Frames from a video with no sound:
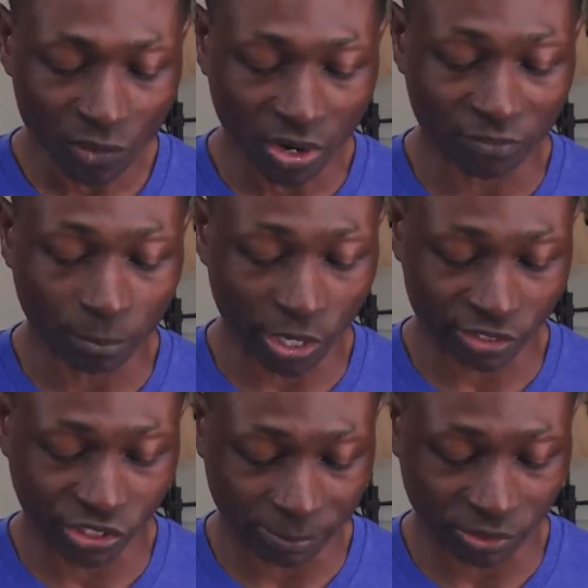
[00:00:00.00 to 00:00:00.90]
of Mark
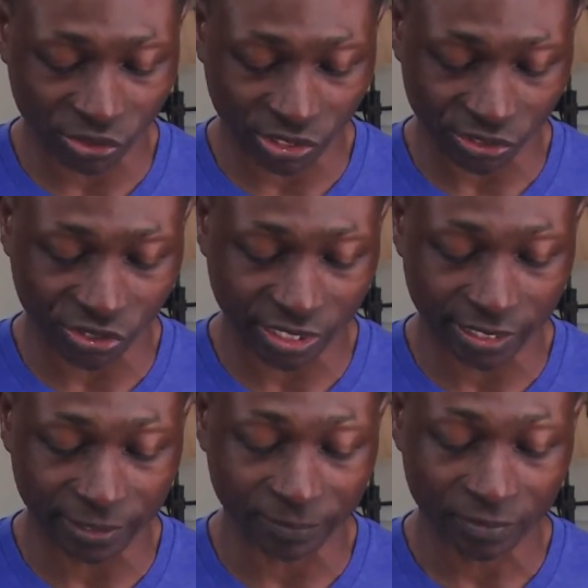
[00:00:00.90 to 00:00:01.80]
chapter
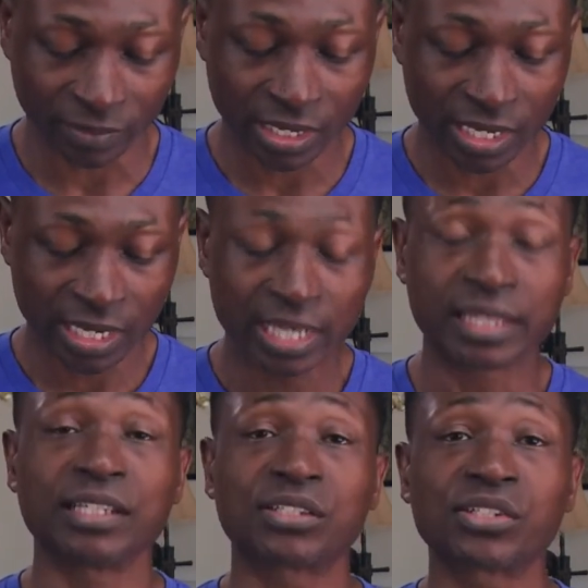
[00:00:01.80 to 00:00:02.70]
16,
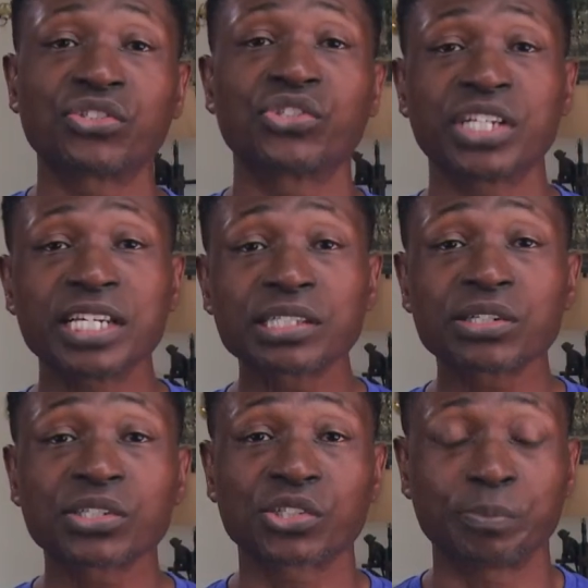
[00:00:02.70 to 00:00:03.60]
this is
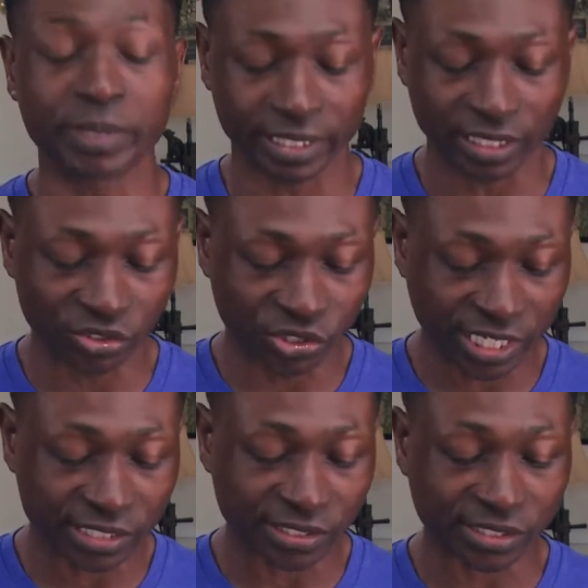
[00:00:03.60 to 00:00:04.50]
Jesus speaking.
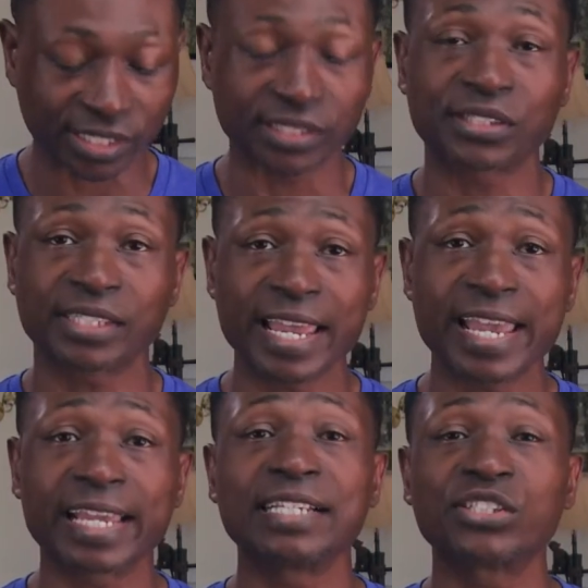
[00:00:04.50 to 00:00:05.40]
Jesus is
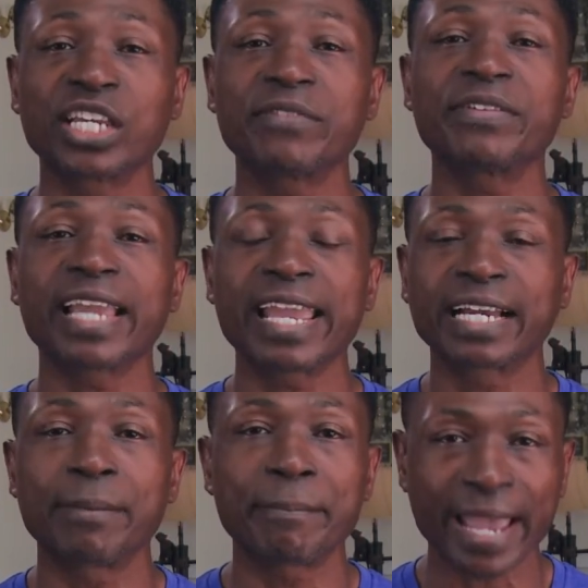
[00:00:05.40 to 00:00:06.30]
saying, He's giving a
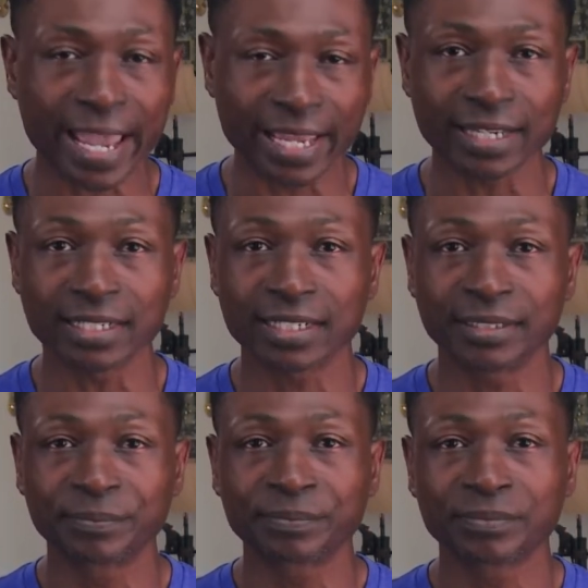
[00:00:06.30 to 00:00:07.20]
command.
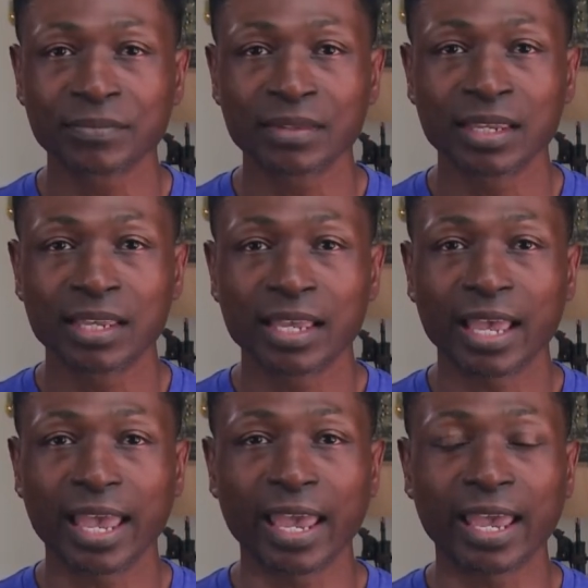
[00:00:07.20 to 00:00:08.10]

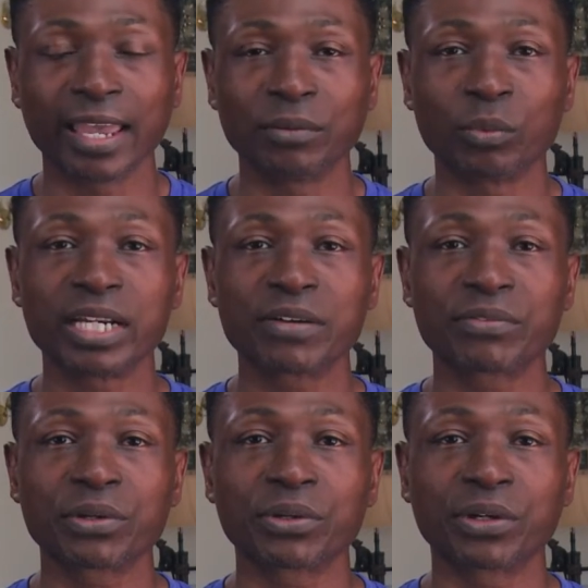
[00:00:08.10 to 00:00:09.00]
And
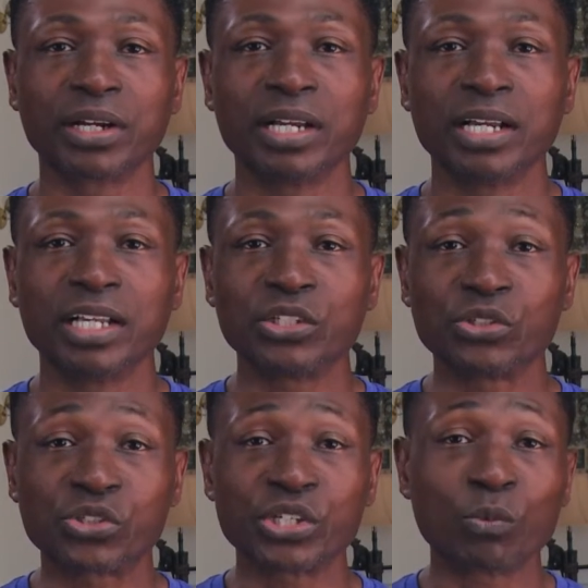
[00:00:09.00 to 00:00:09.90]
whenever you
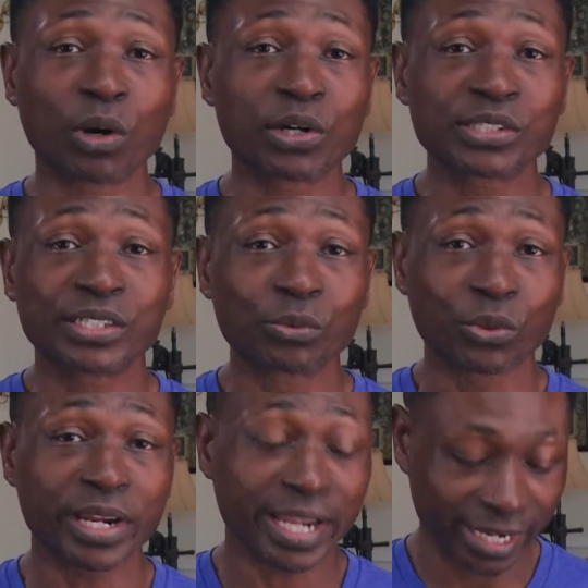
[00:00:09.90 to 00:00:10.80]
see words in
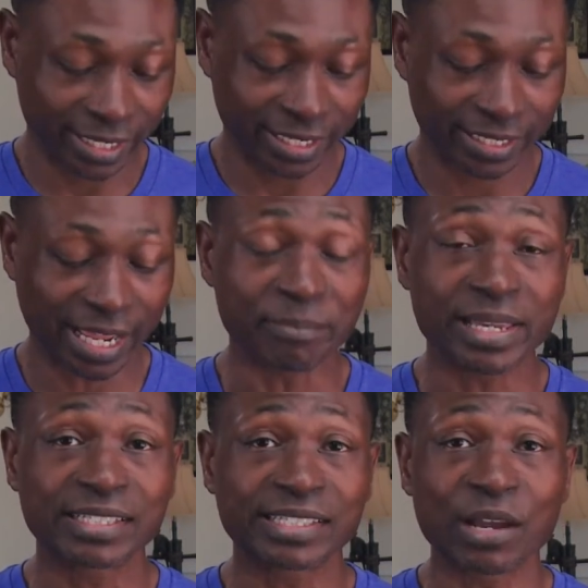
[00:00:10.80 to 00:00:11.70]
red, that
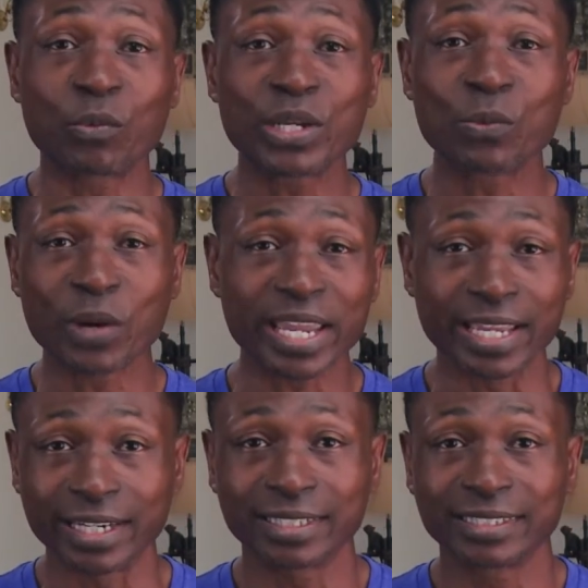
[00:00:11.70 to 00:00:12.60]
means that we win